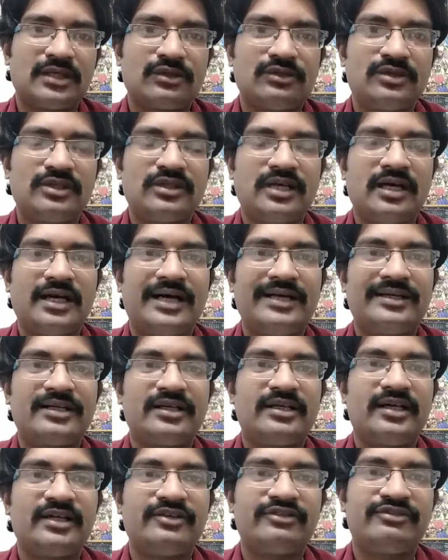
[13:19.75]

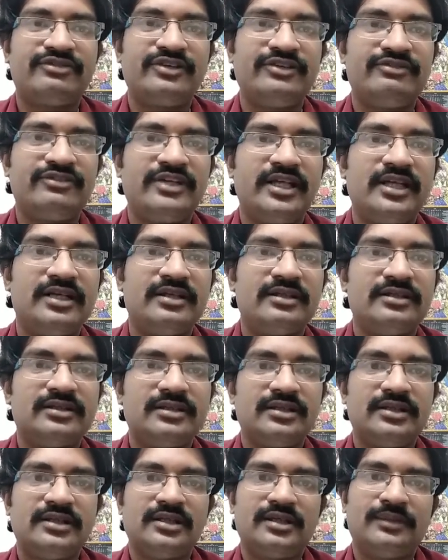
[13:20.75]
100-150
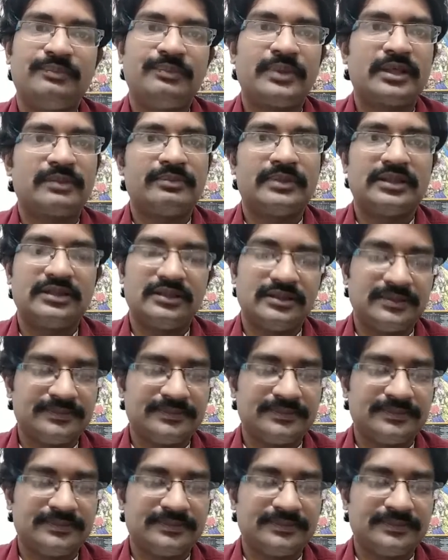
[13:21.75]
per month.